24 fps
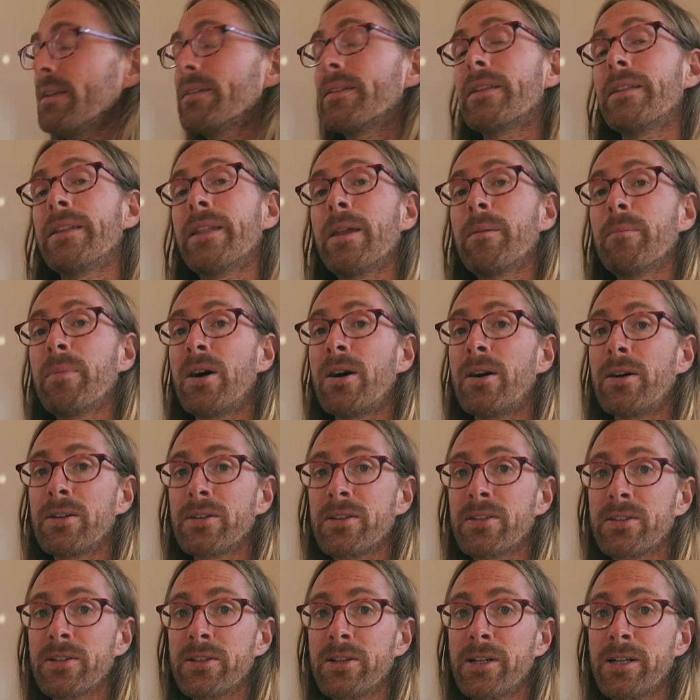The name
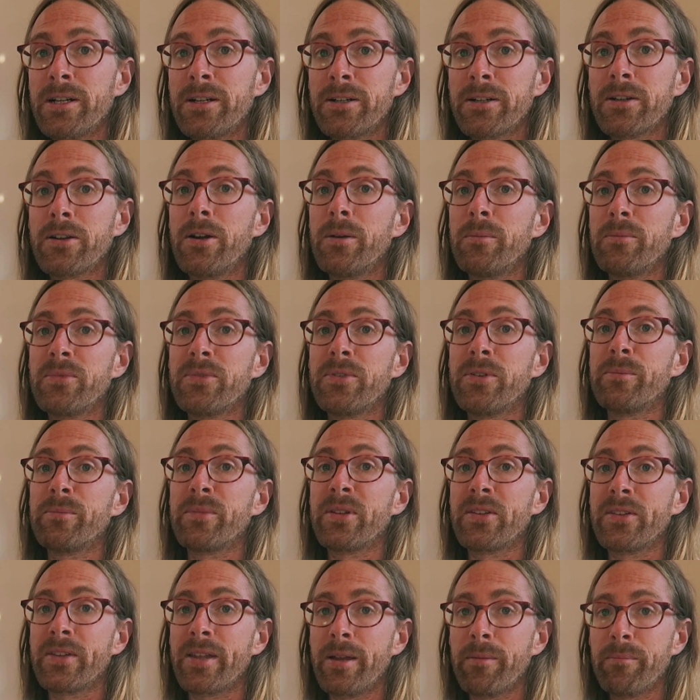heart star comes from
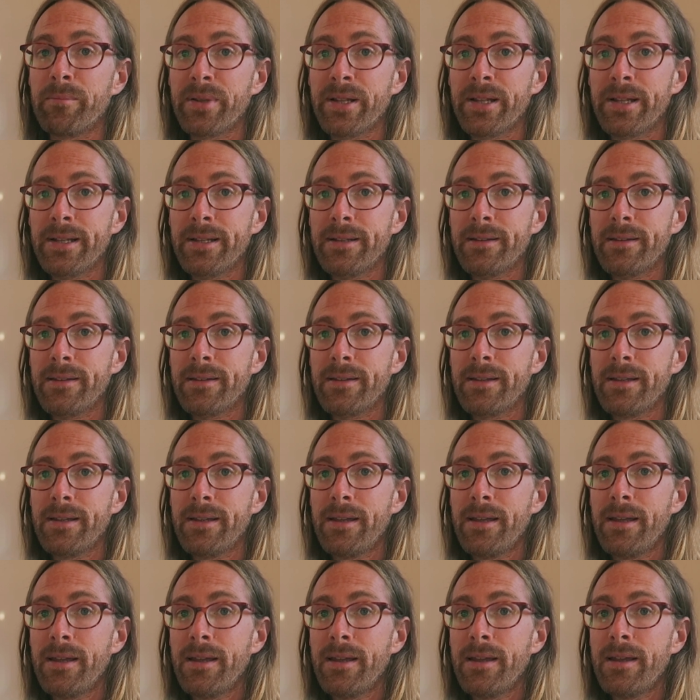the template.
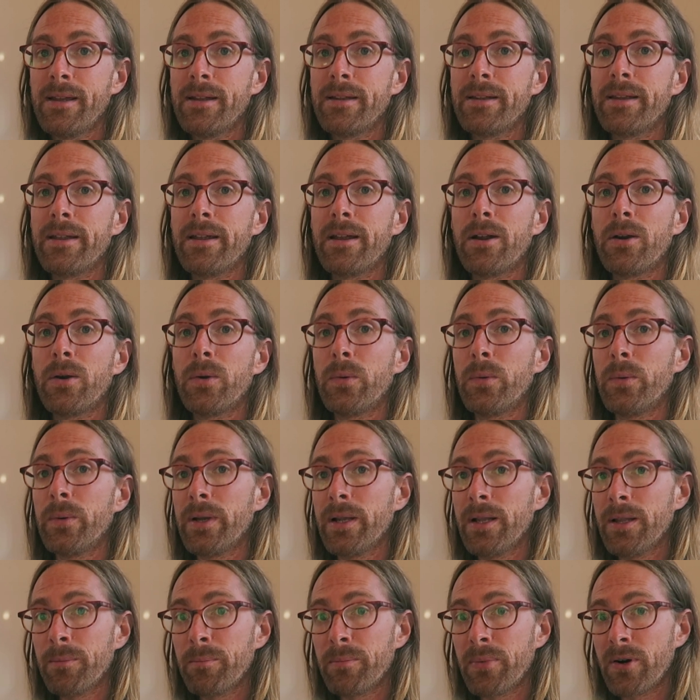They are
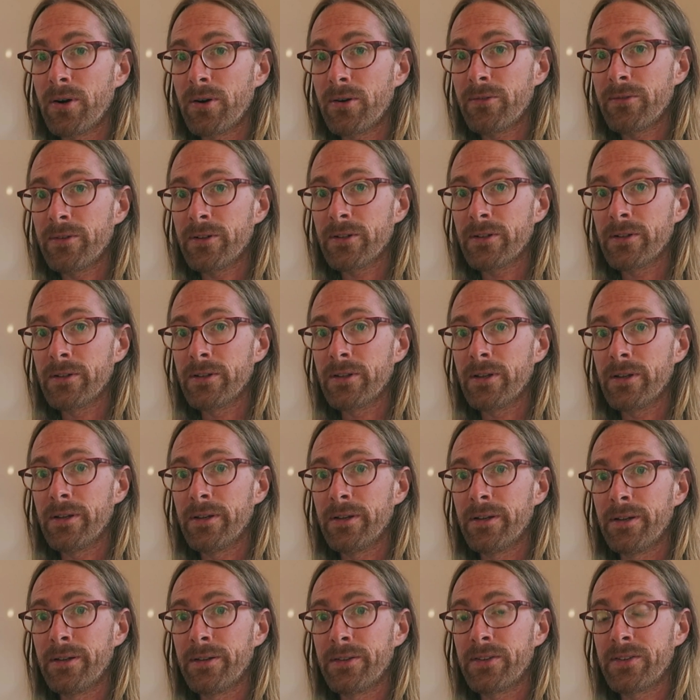really powerful
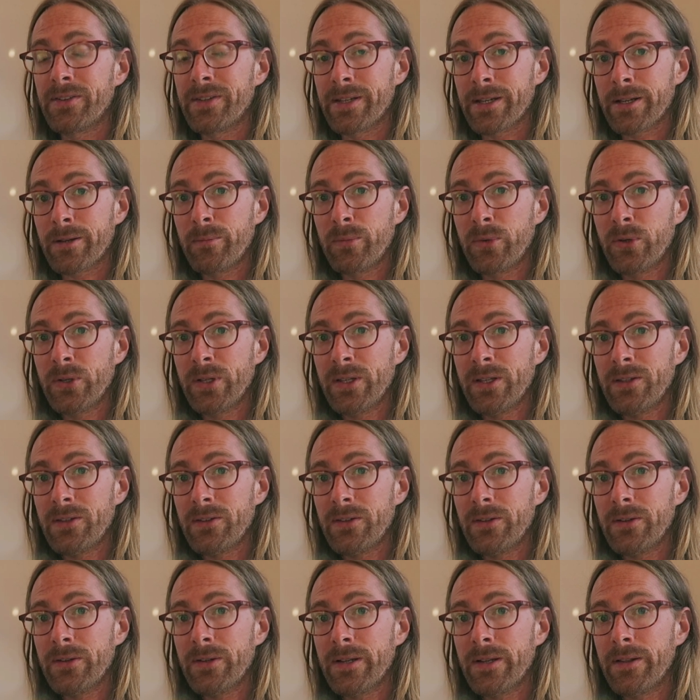
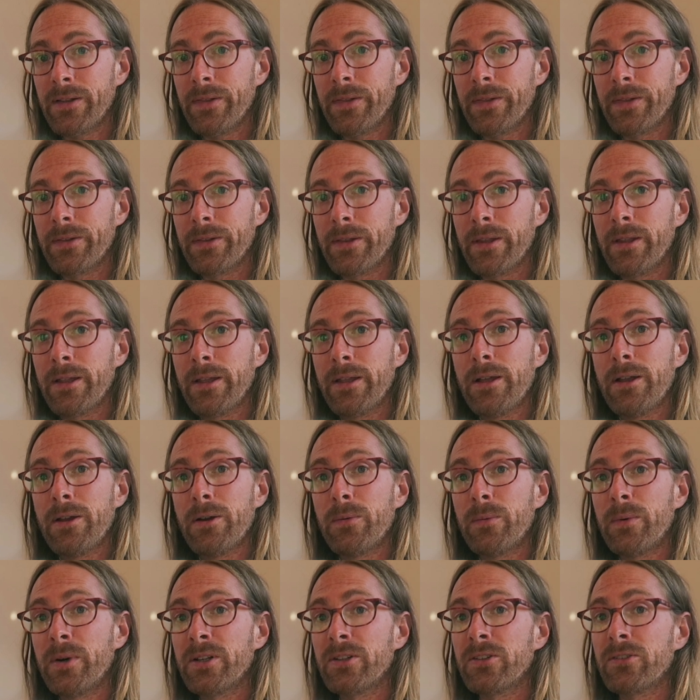ceremonies you can
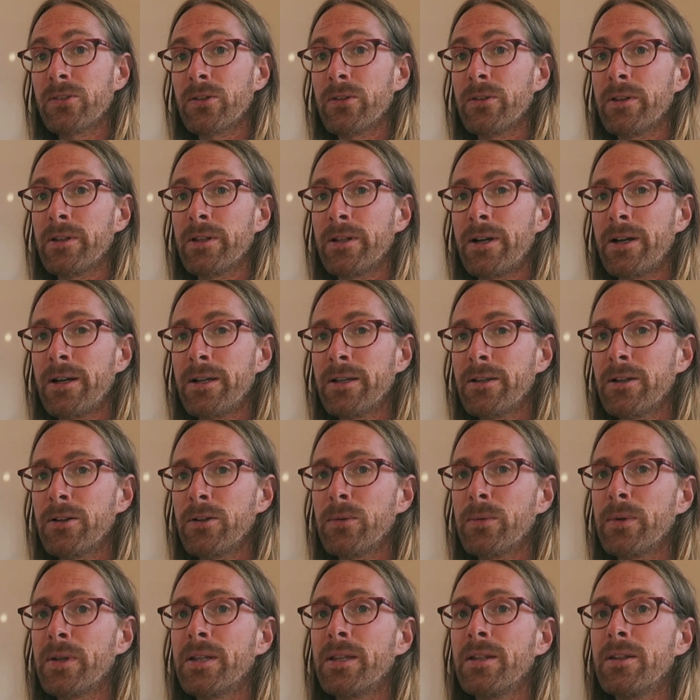watch online
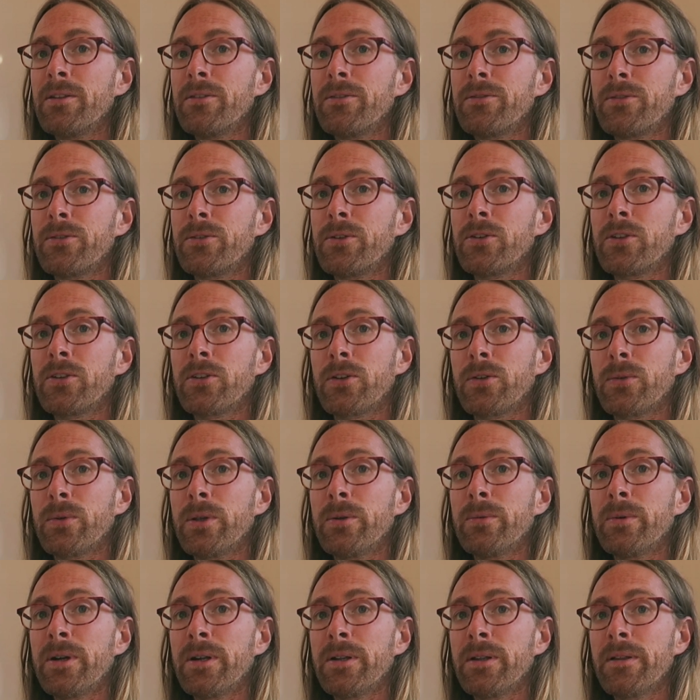already, the first
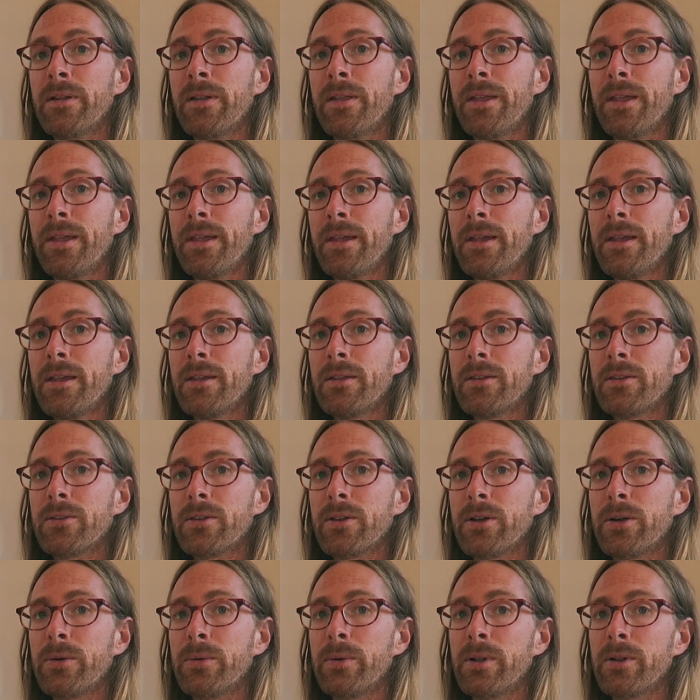three one.
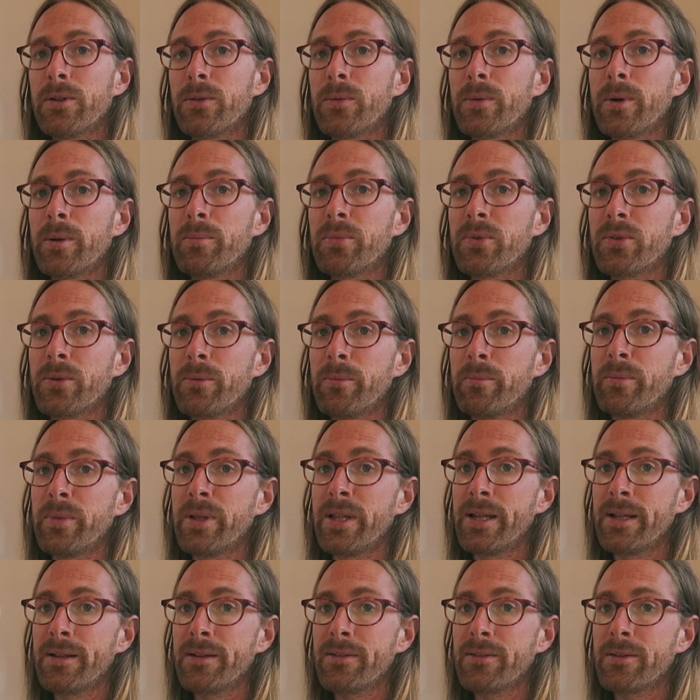So I will drop some
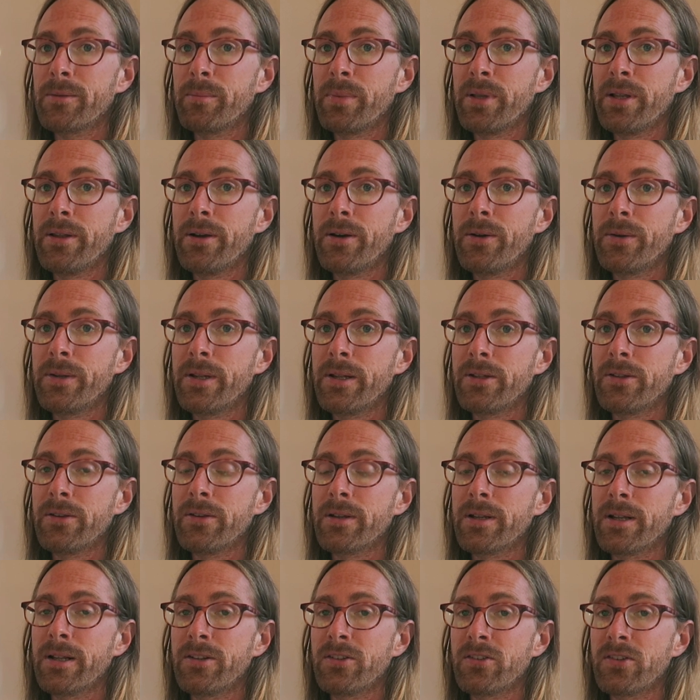links below that
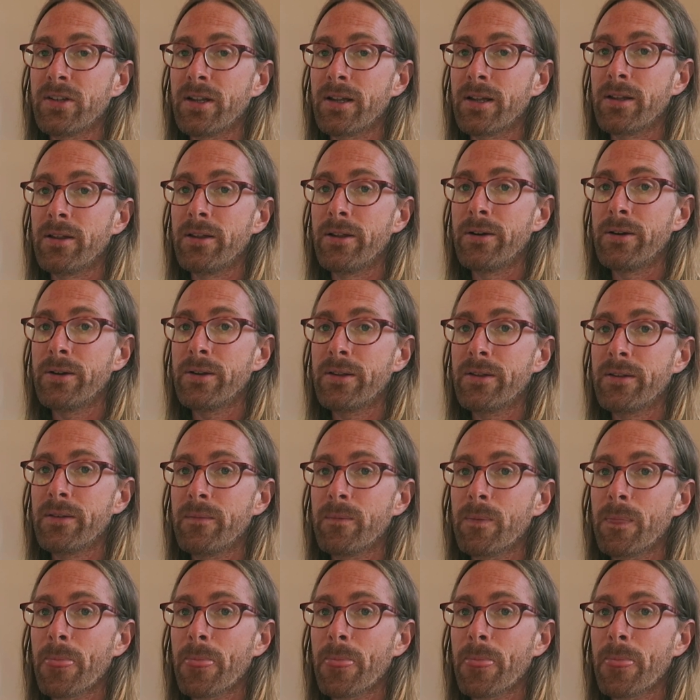you can check it out.